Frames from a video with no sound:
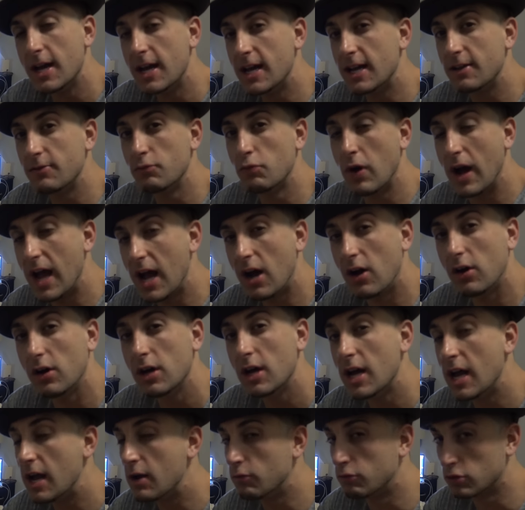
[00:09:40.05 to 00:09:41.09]
and
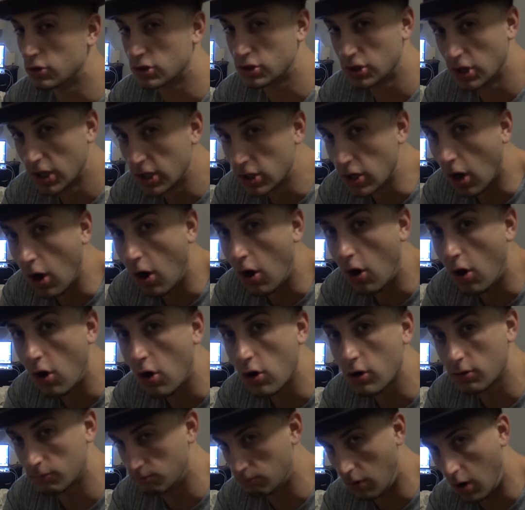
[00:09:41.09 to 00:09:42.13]
well. And we'll see
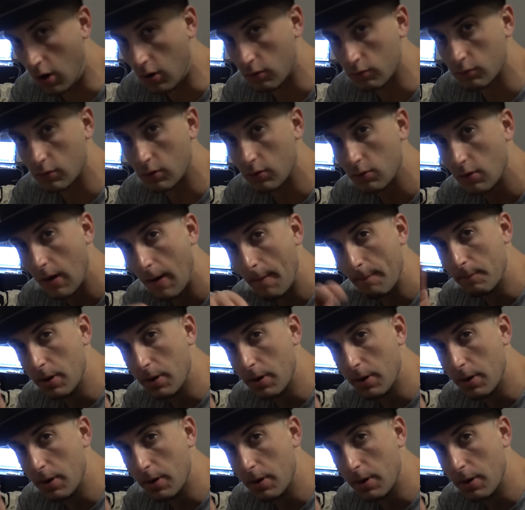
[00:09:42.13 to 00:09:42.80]
y'all tomorrow.